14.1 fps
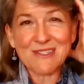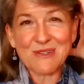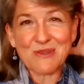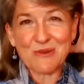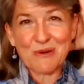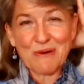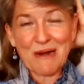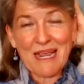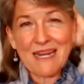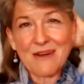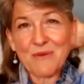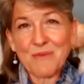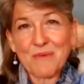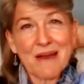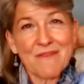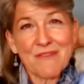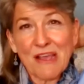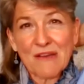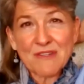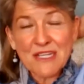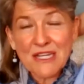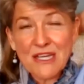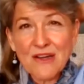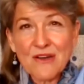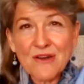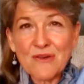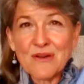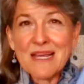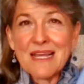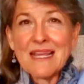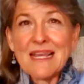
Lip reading: school, right? Or wherever you have to go,